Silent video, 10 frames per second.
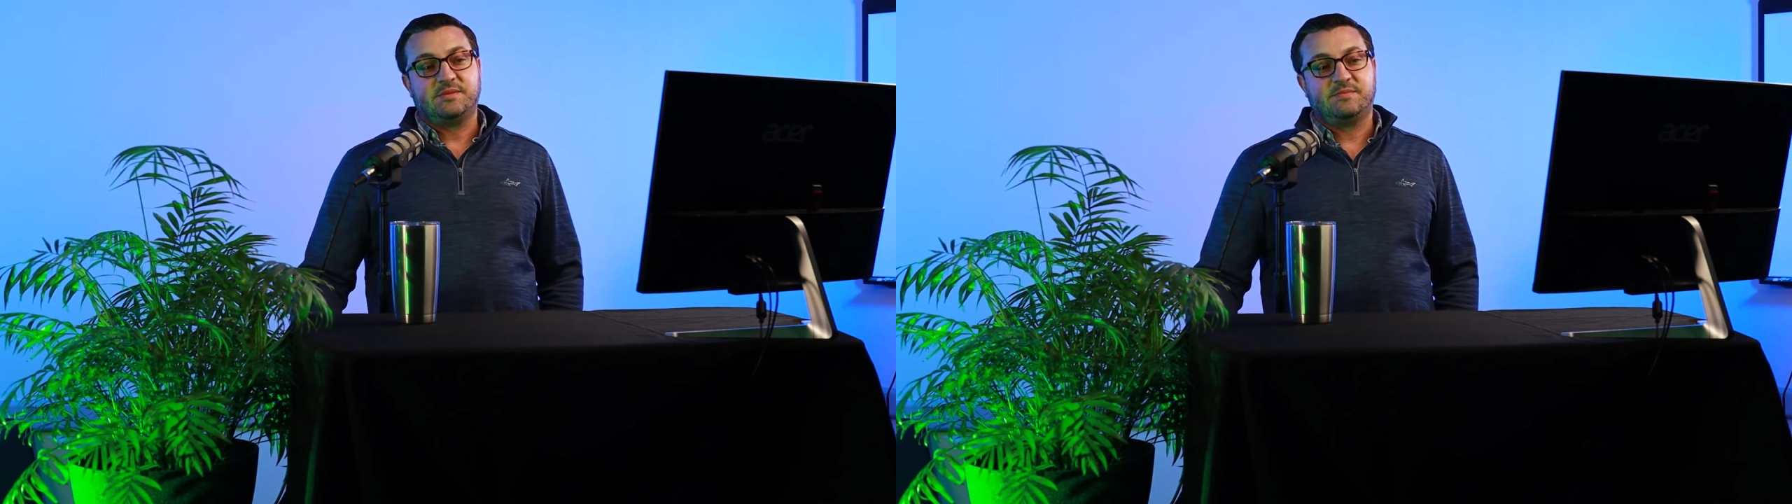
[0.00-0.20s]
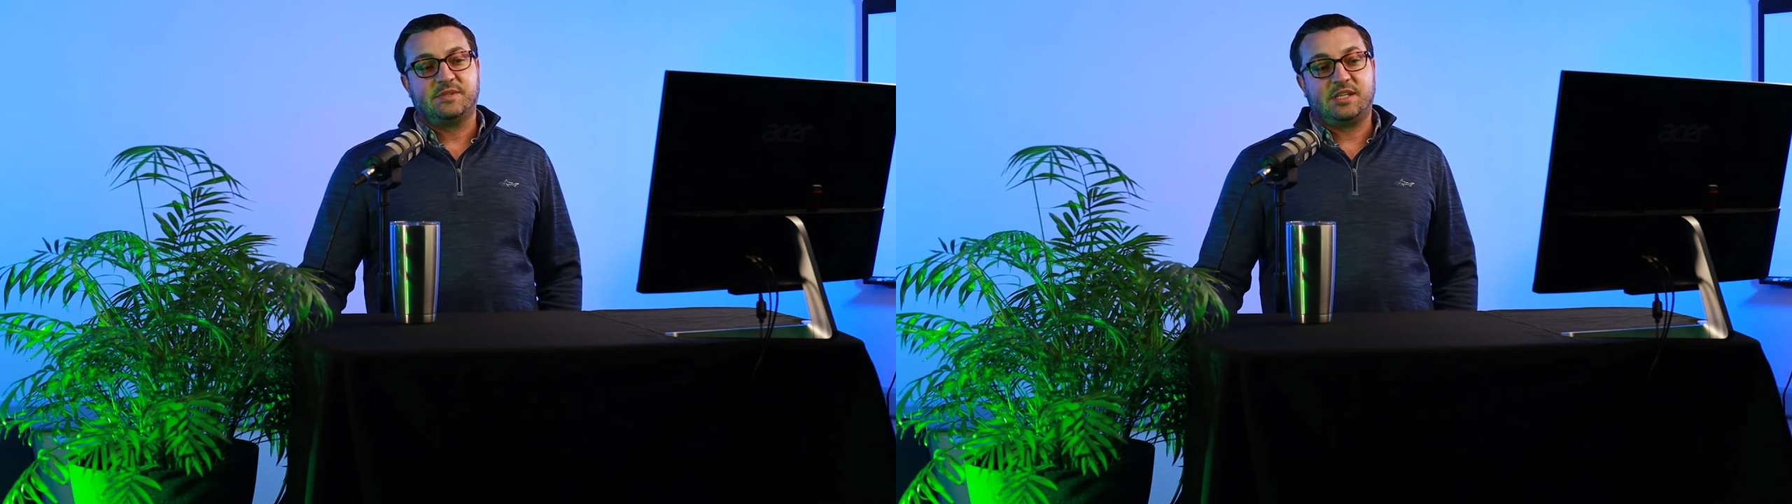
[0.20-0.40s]

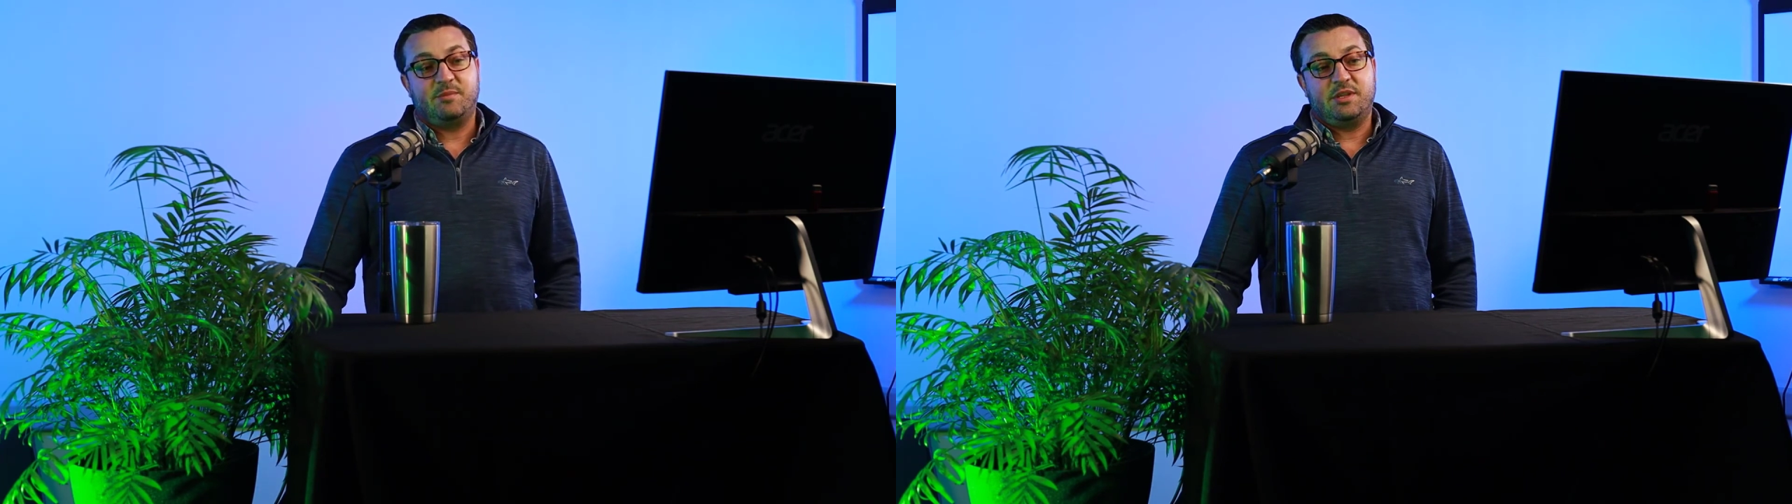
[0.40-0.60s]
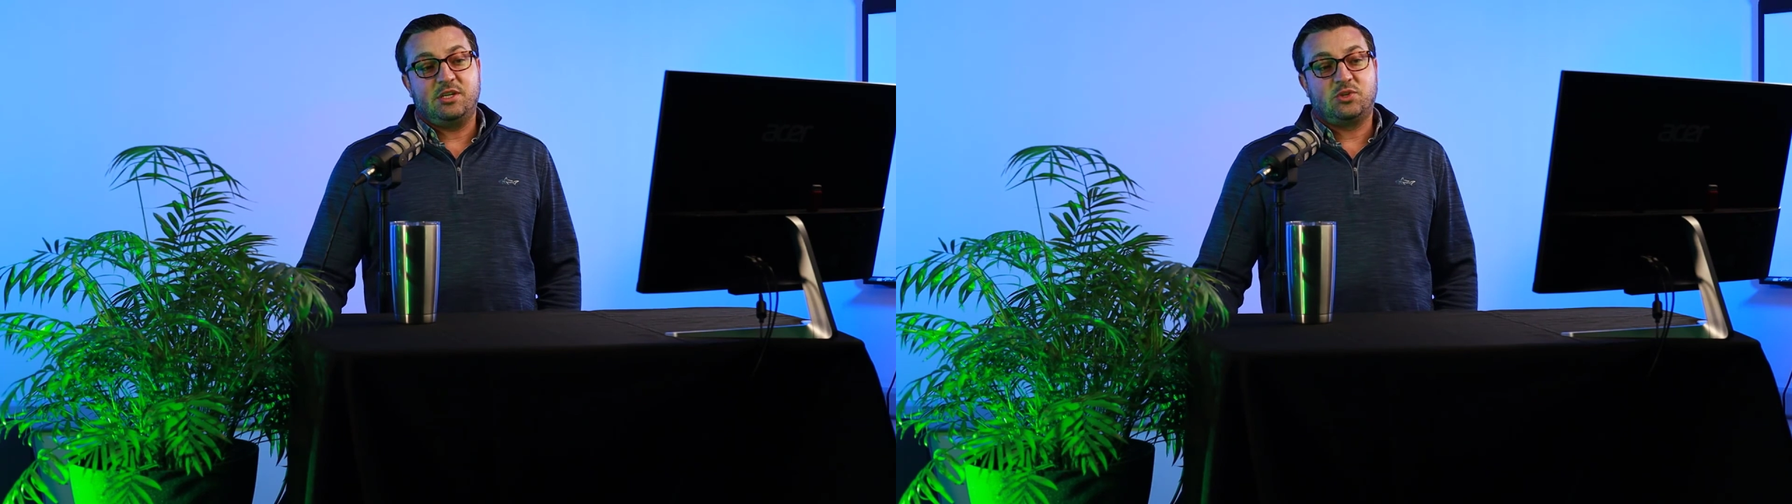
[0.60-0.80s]
Some of
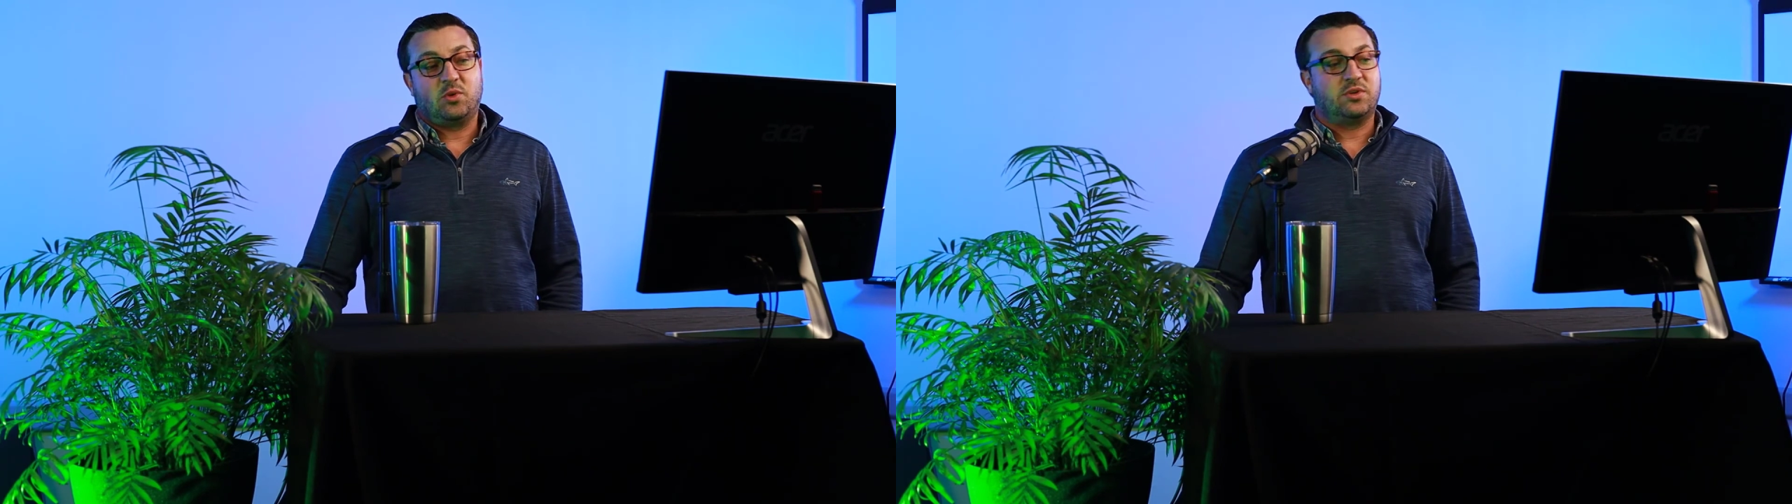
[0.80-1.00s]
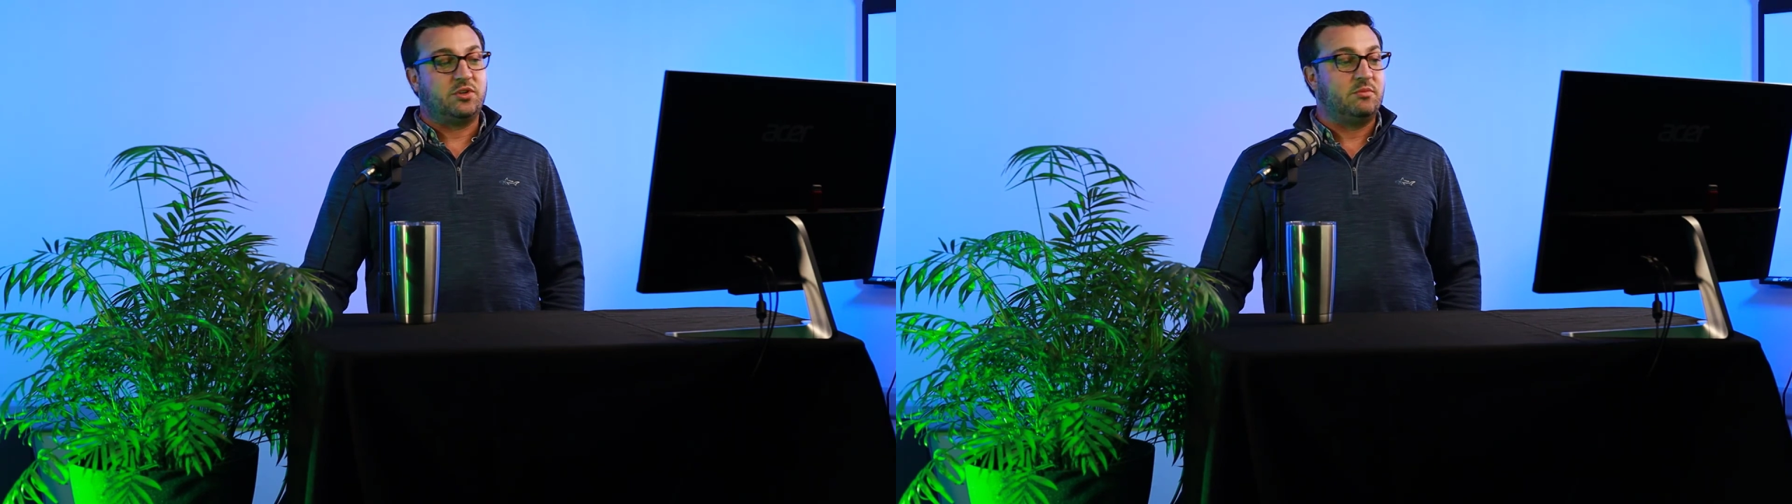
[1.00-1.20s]
these
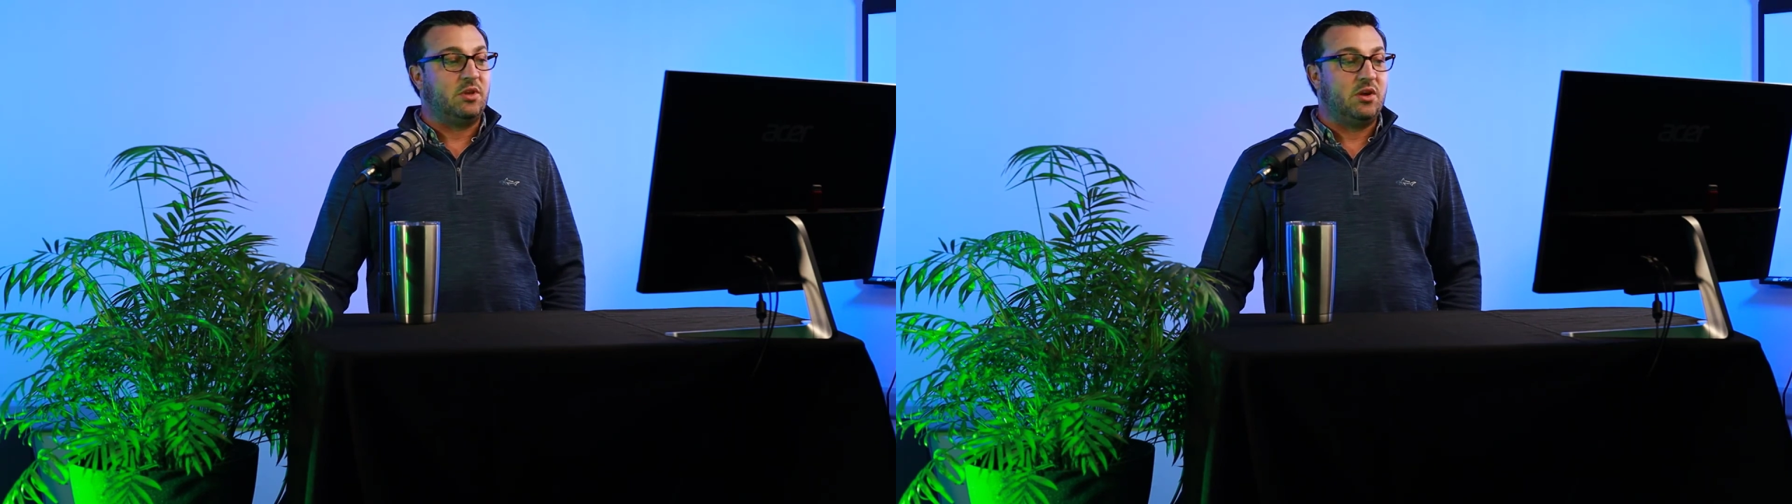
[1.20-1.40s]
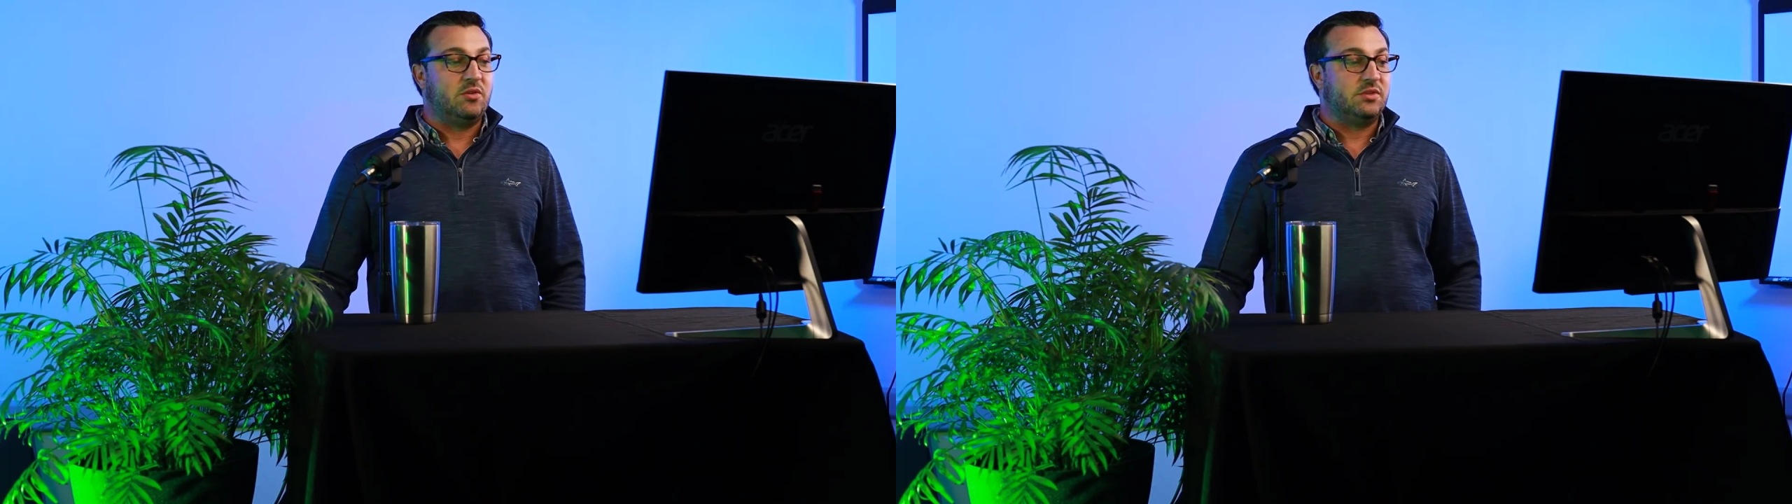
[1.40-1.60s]
short-term
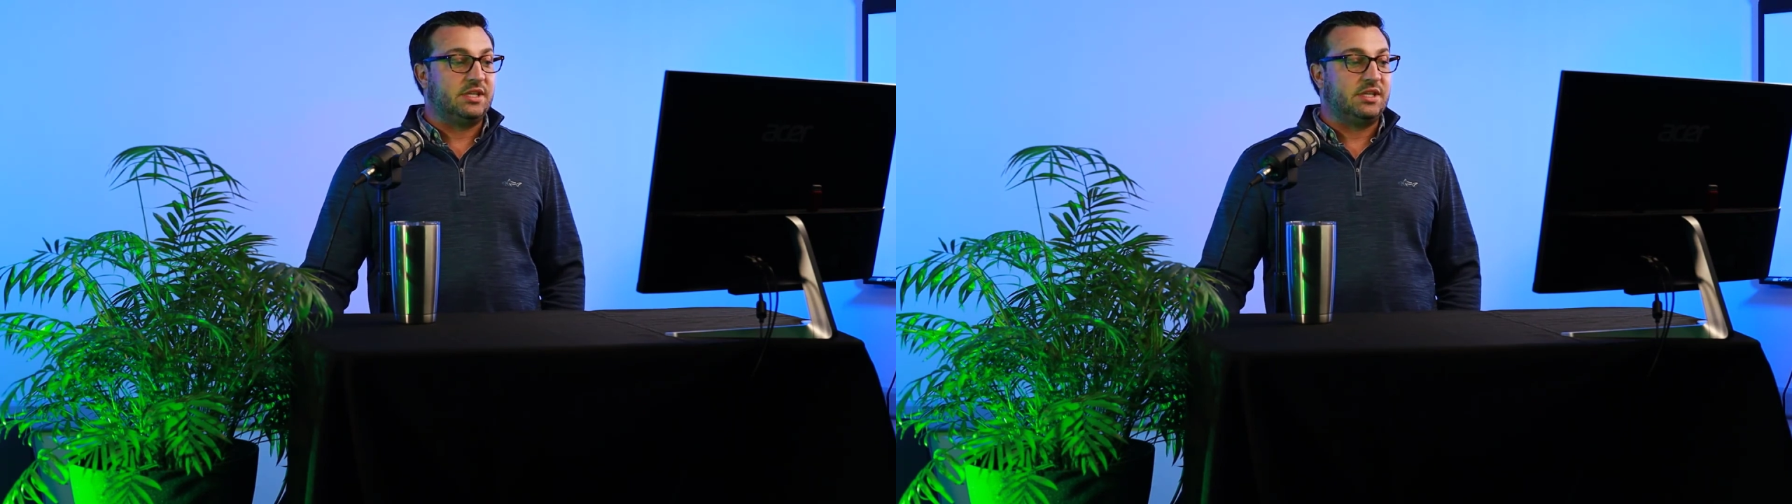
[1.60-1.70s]
loans